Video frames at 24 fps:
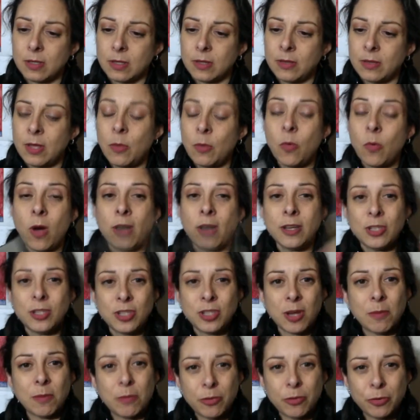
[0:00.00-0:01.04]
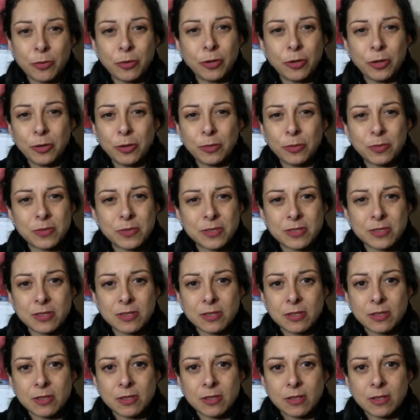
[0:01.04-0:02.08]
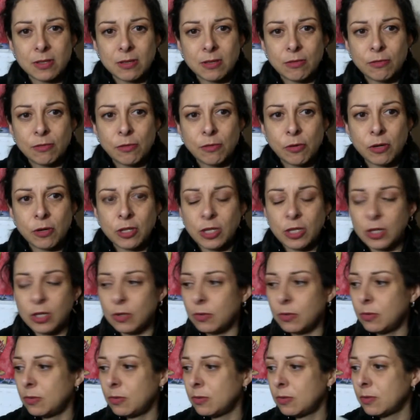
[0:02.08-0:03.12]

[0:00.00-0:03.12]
They want to jump through hoops for you